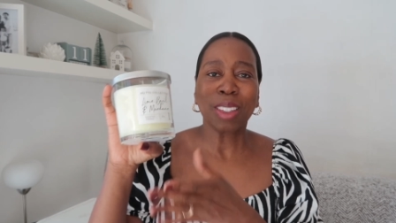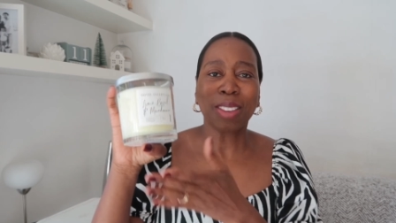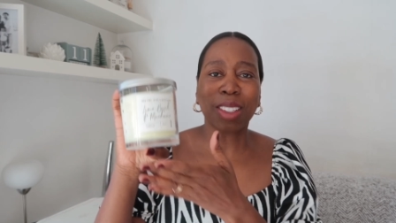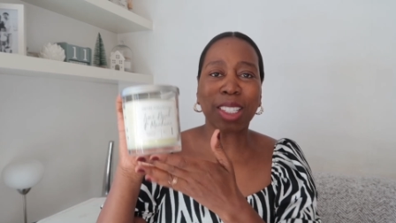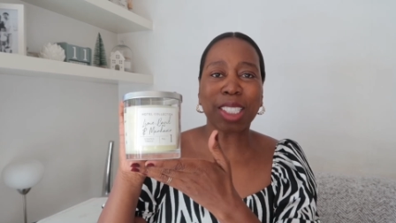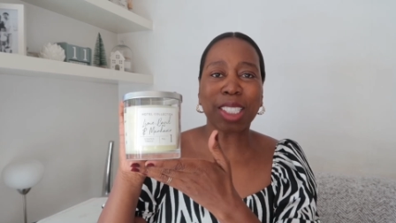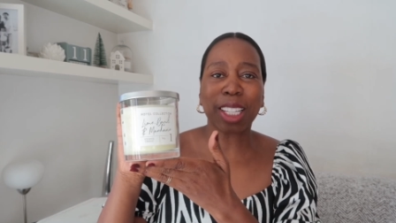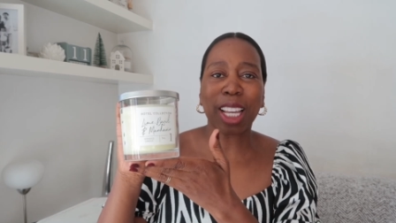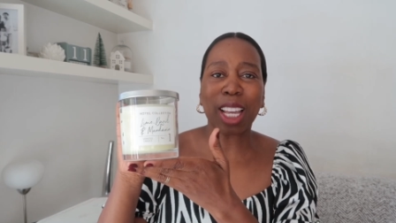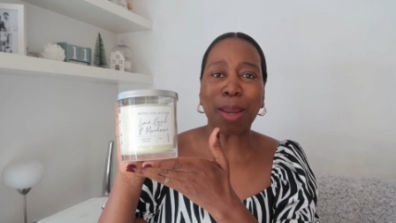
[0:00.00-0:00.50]

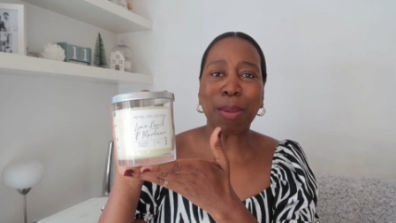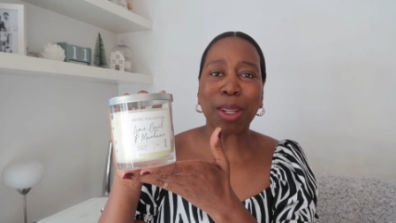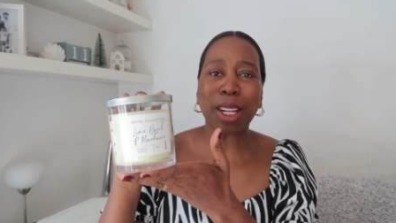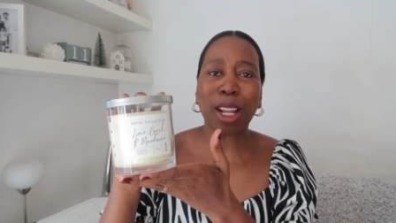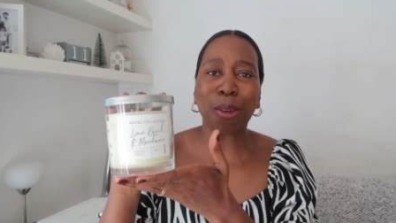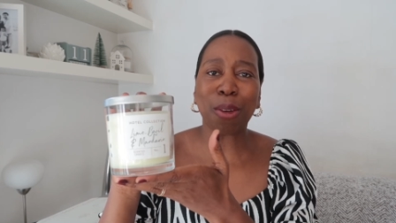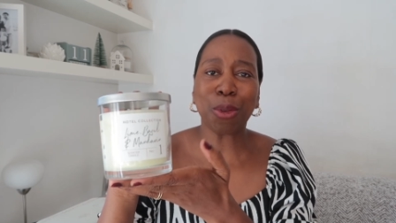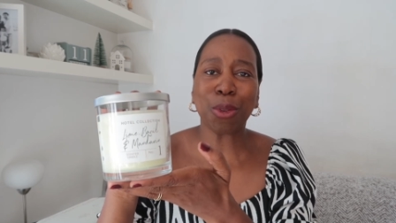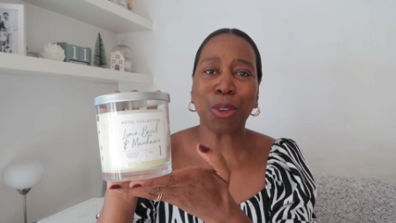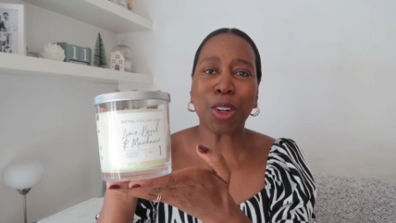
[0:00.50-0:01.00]
This came in
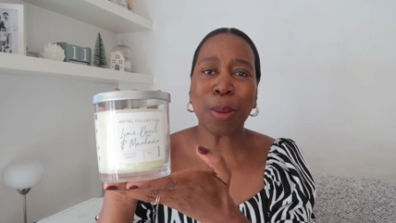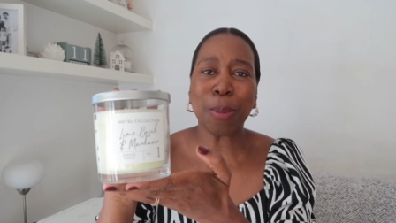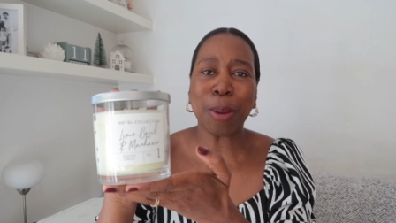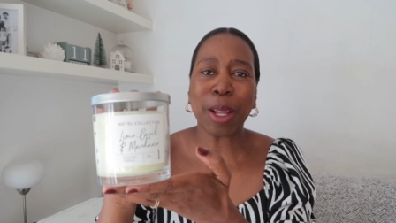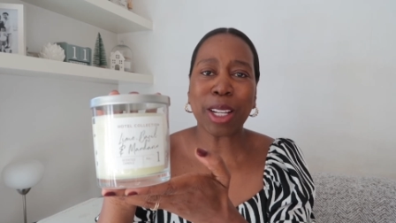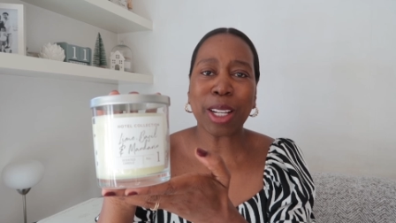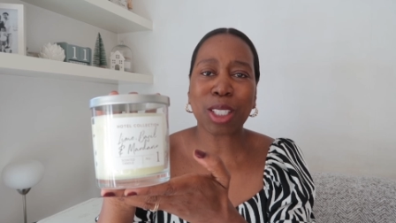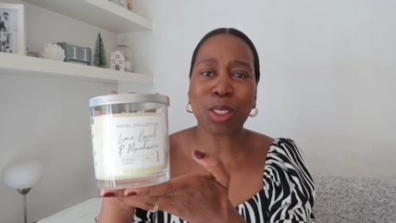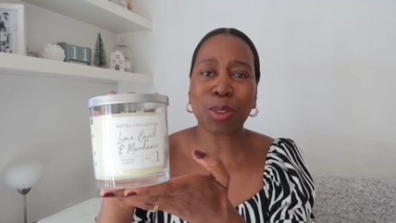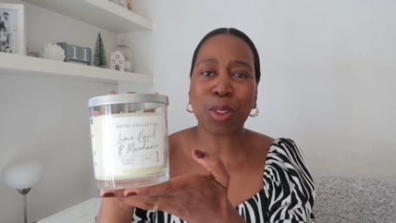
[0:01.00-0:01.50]
at
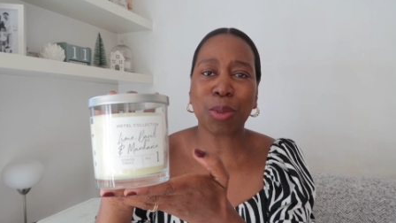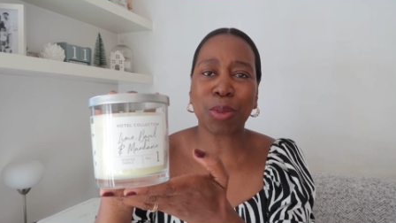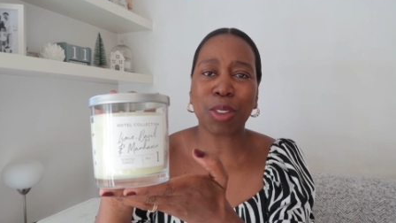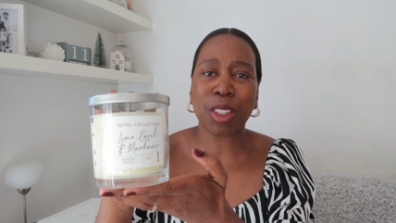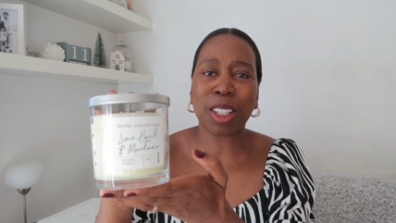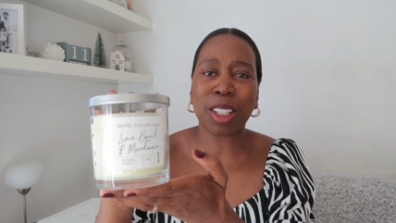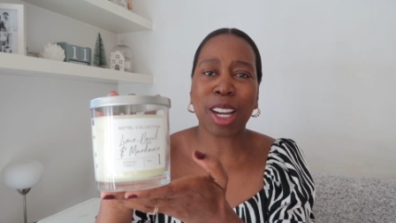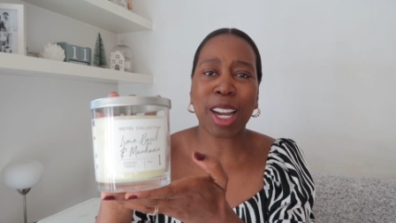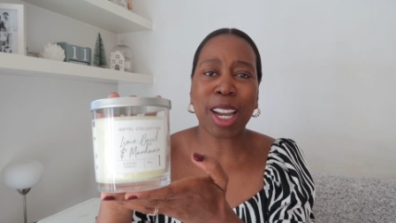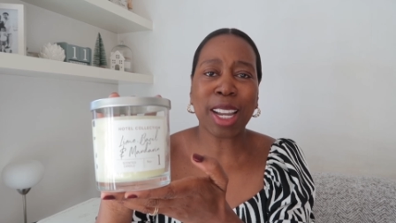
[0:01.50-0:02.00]

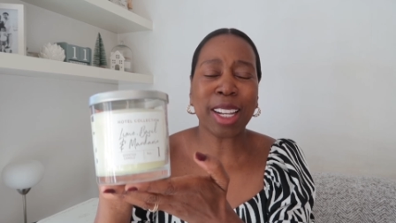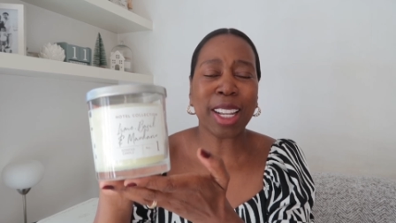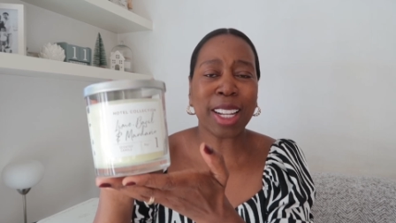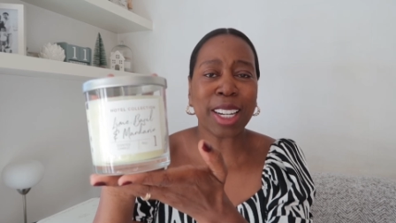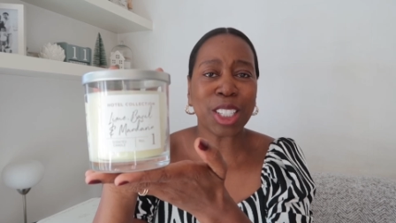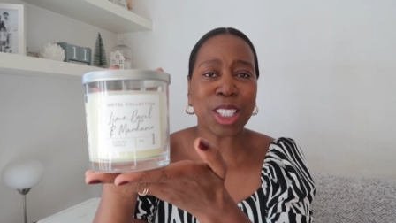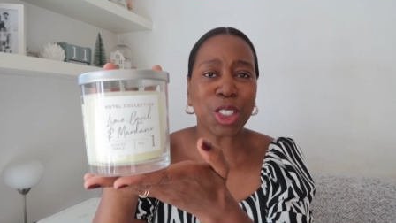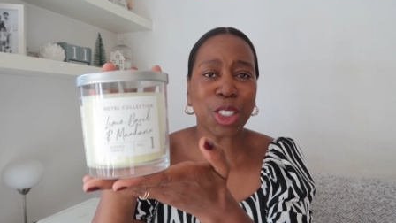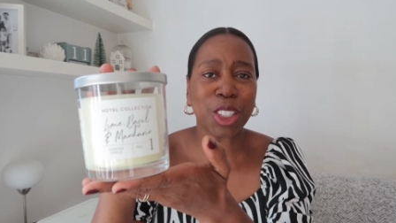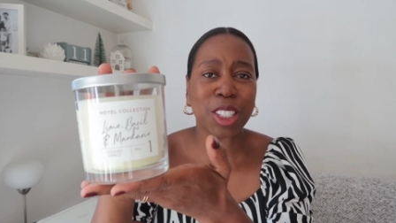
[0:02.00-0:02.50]
£3.59
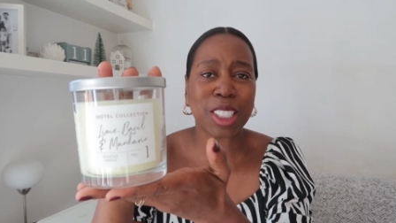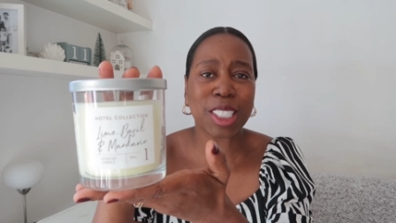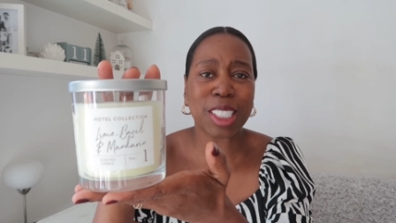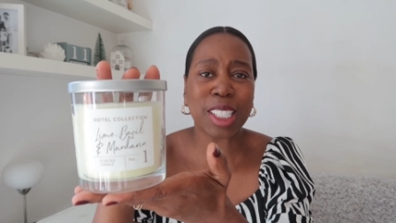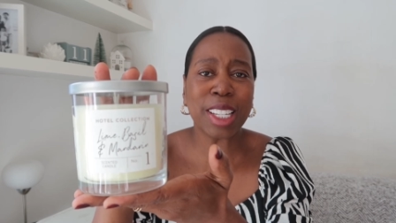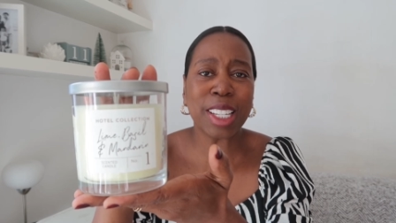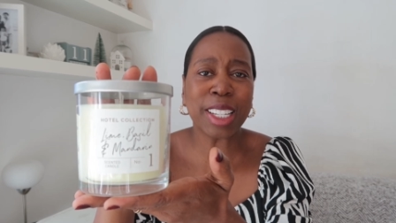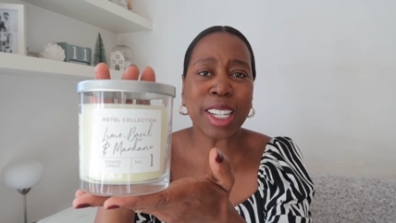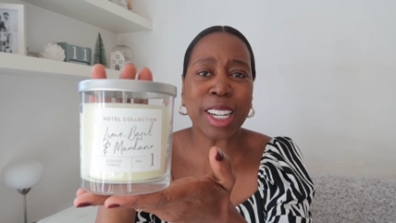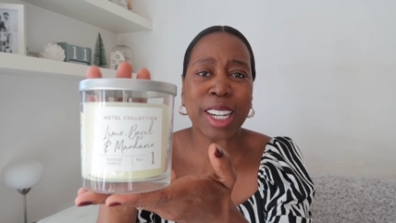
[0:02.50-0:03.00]
and as you can
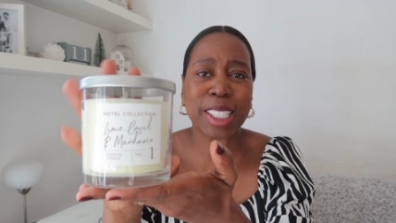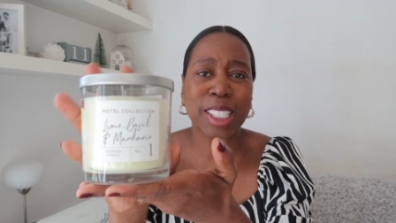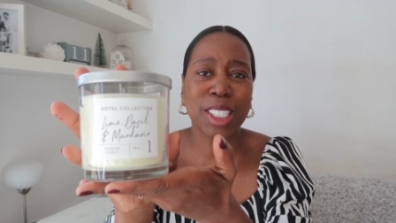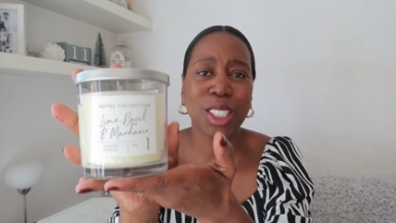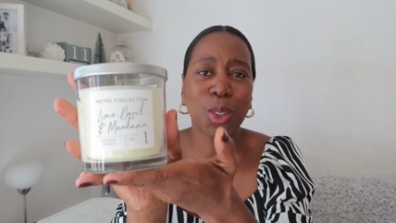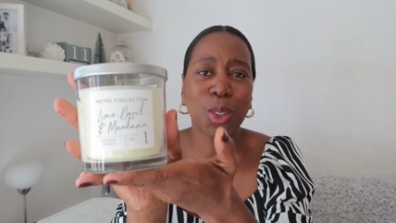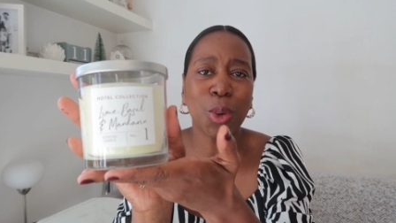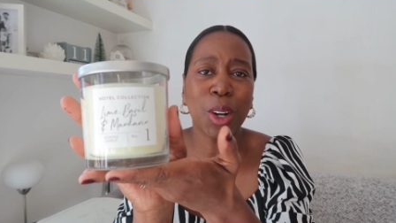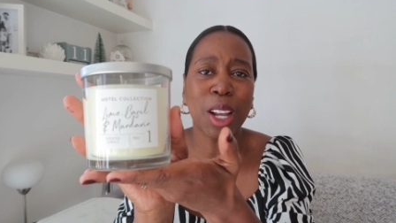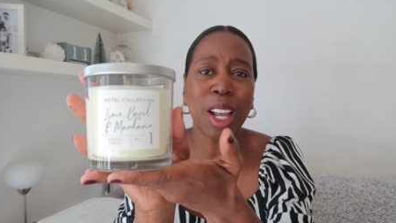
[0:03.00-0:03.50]
see guys
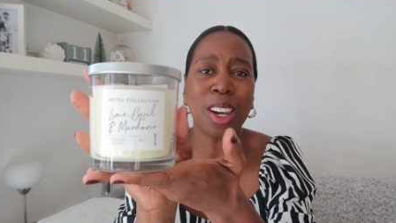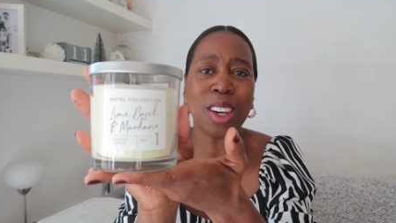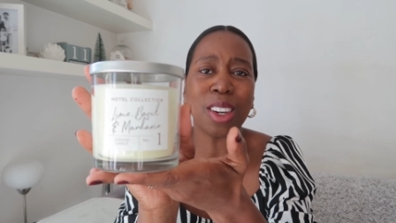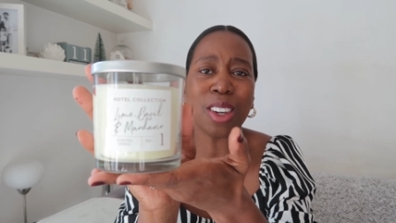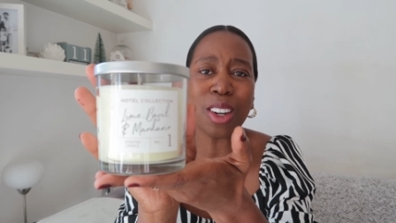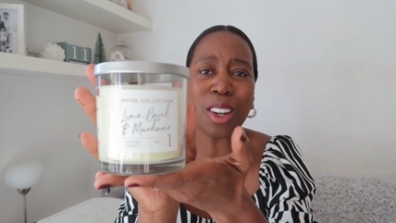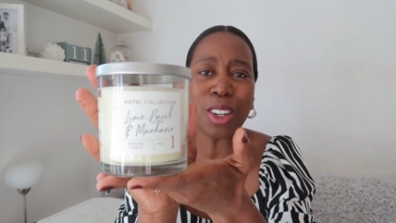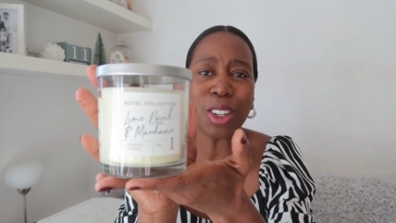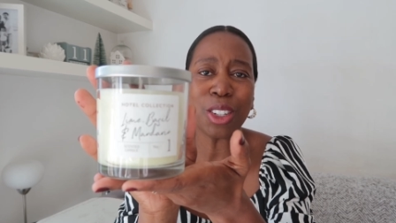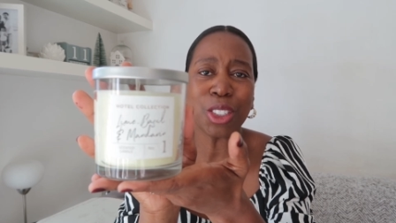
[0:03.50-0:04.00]
it's quite a
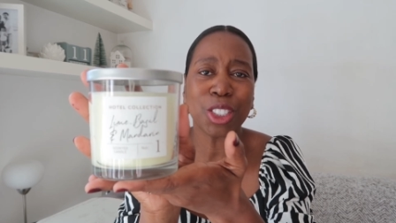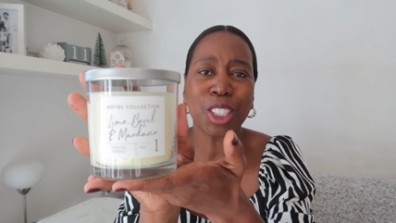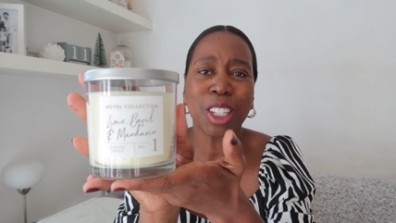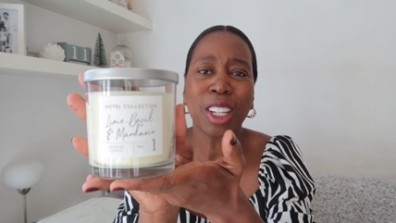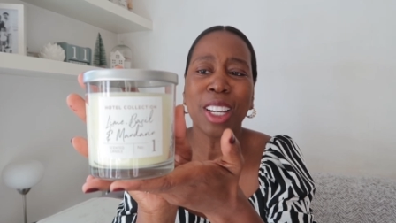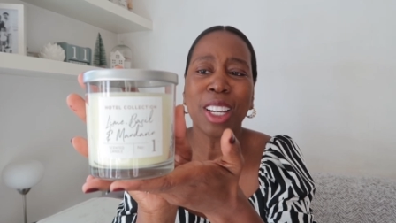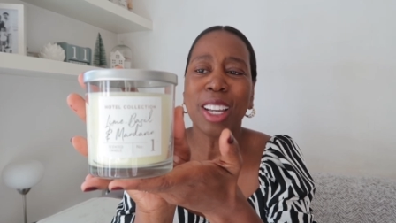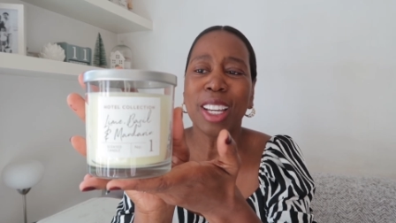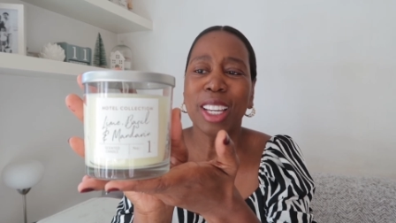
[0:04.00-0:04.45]
large